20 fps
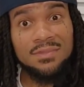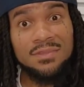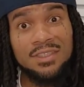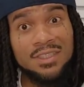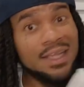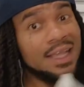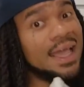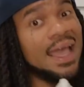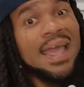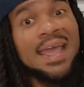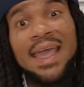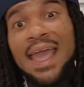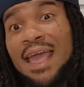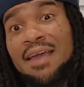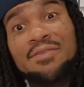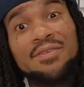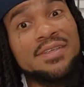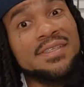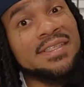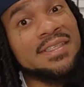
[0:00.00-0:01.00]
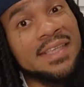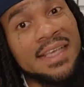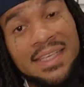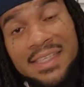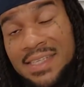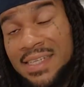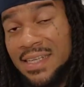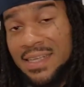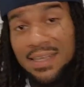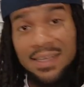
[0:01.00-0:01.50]
Nigga ain't gave her
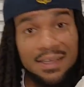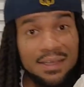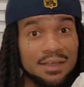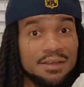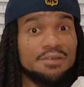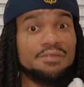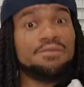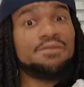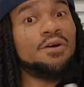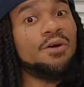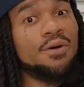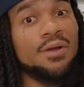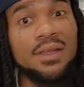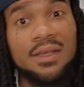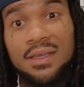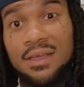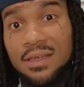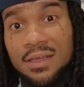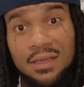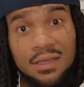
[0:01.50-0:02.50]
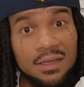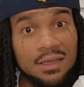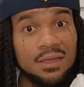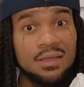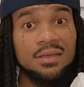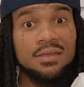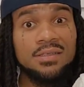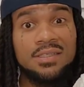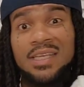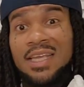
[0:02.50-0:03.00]
60, 40.
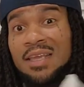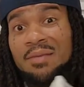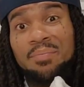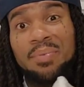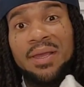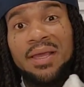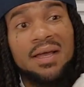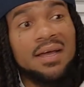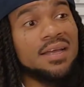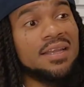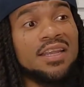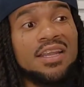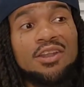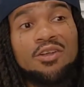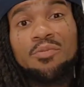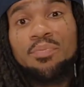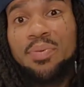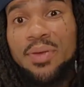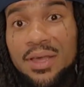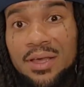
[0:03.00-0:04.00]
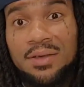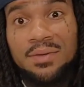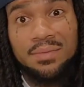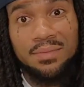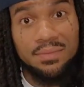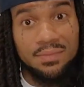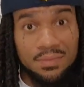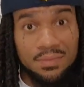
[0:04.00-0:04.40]
She ain't been under no pimp.